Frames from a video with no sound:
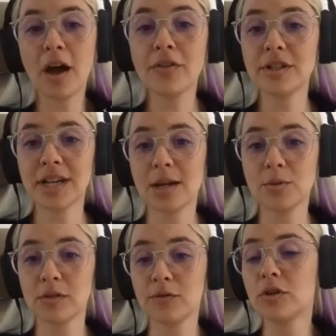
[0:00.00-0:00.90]
other
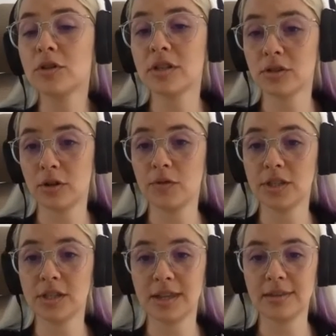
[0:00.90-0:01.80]
types of goods and
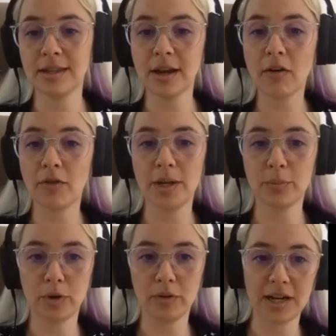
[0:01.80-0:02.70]
services that the
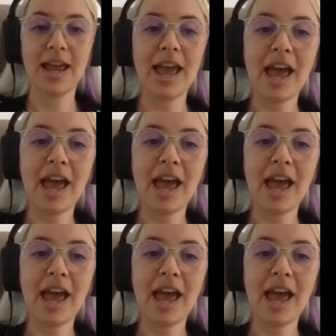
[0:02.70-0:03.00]
government provides.